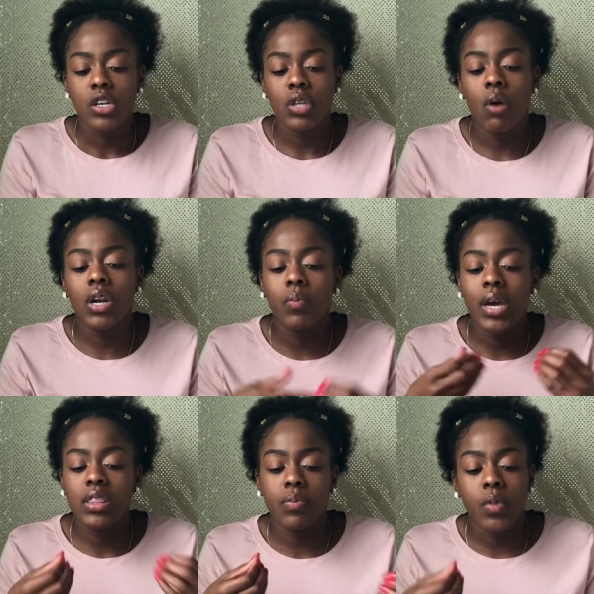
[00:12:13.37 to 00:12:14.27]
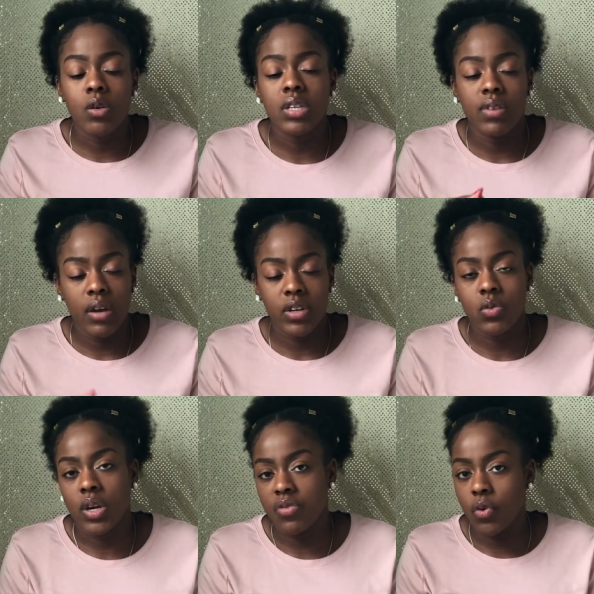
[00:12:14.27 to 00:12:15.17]
So I want to make the most of every
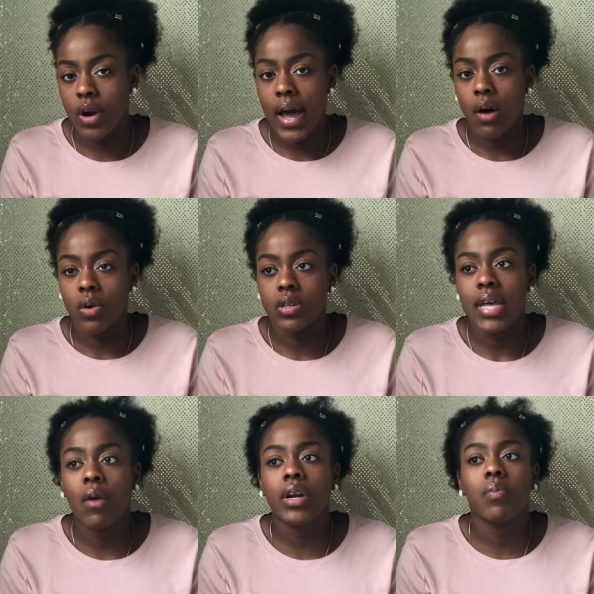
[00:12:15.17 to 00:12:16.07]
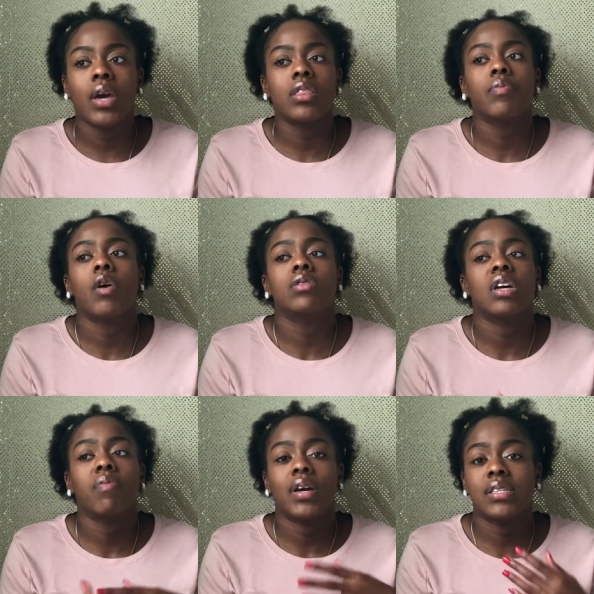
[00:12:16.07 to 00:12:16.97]
24 hours. I want to make the most
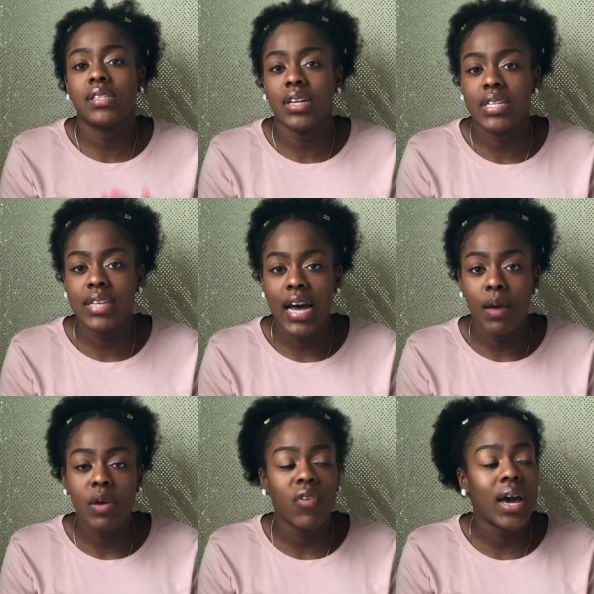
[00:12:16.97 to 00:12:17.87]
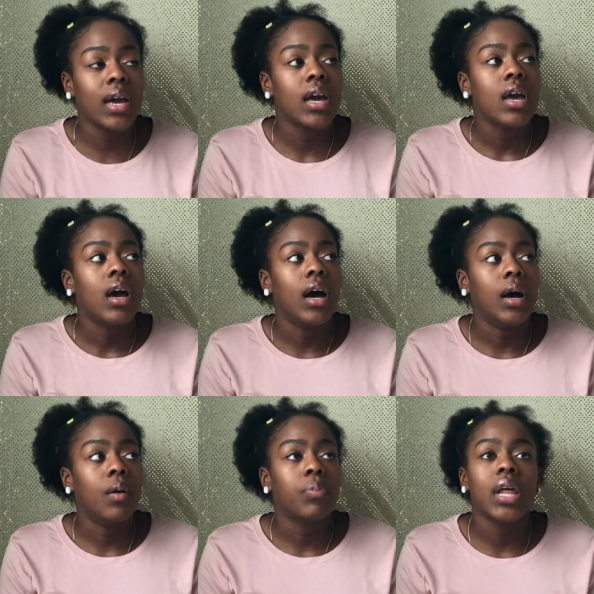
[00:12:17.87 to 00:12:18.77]
of my study time. If I
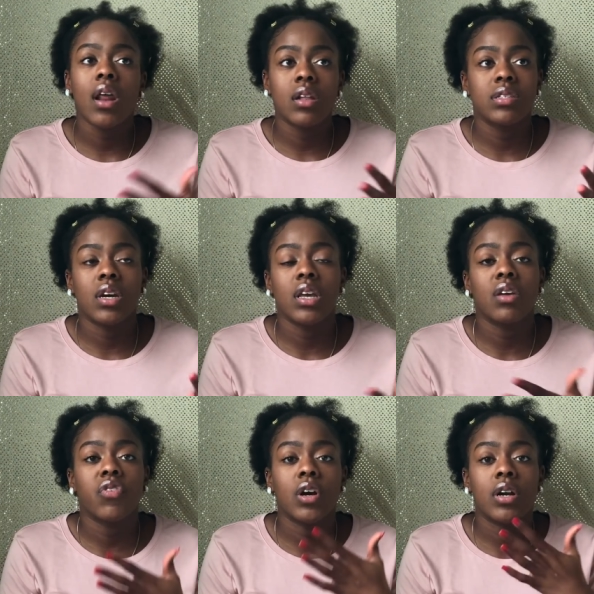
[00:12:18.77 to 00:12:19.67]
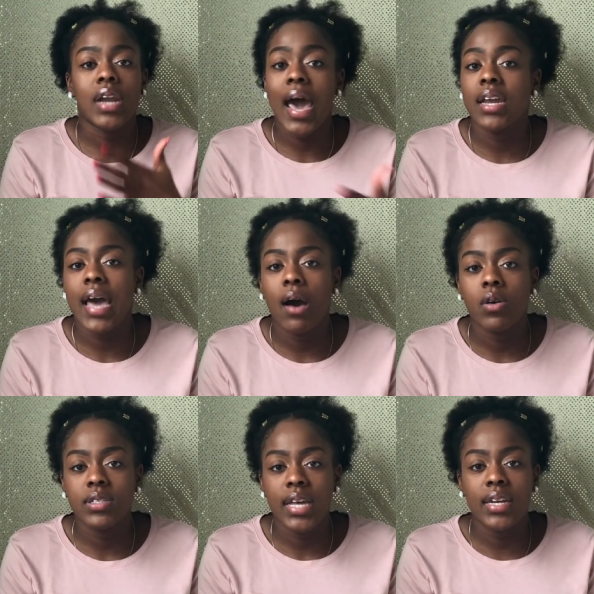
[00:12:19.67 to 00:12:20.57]
um, plan on studying for nine
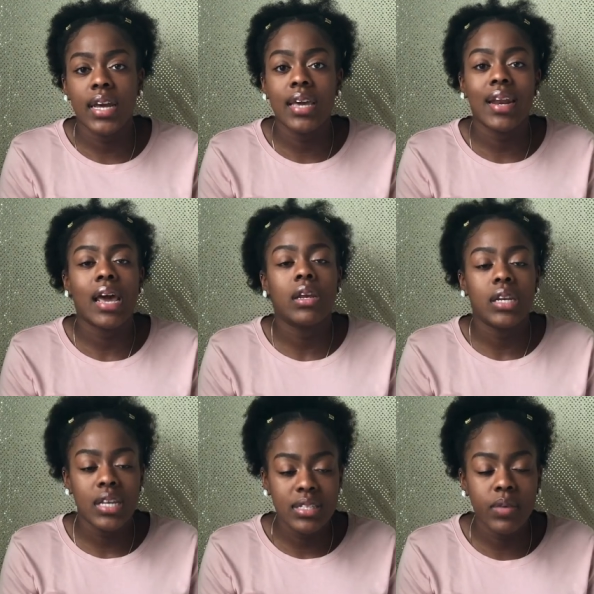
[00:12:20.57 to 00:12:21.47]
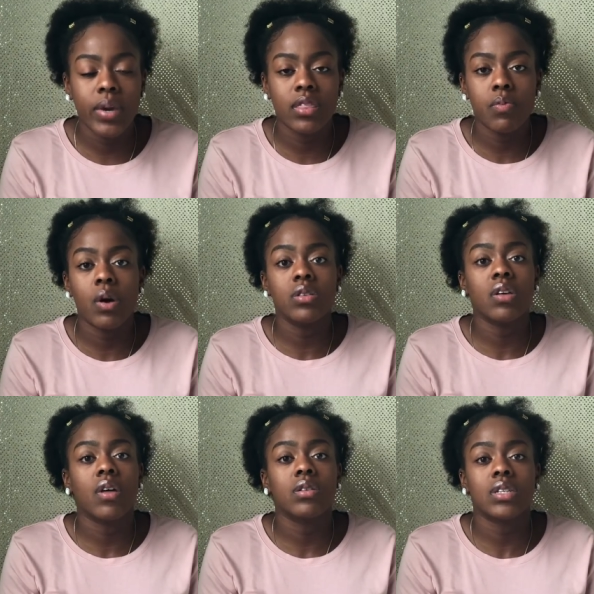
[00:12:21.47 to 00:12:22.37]
hours that day, then I need to make the most
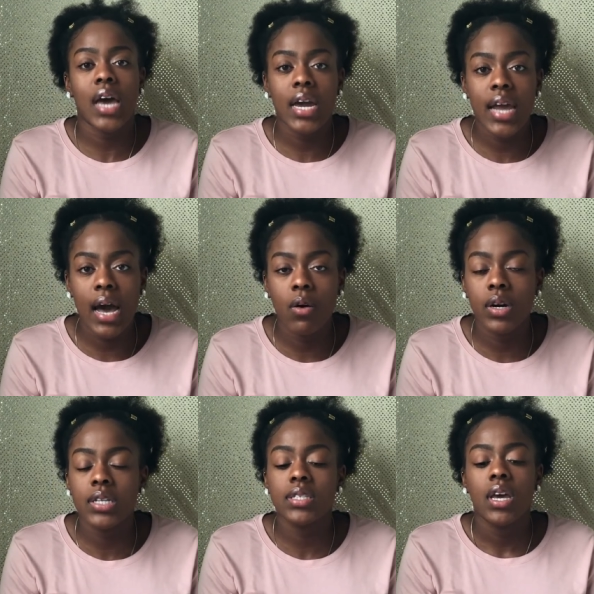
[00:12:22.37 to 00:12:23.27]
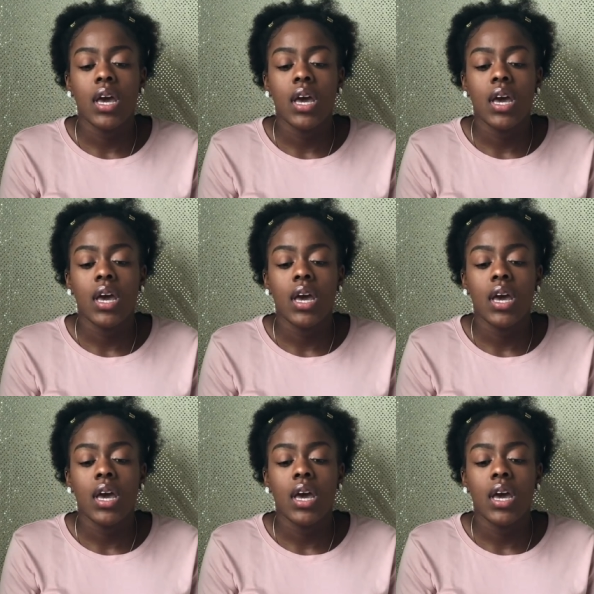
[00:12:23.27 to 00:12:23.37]
of those nine hours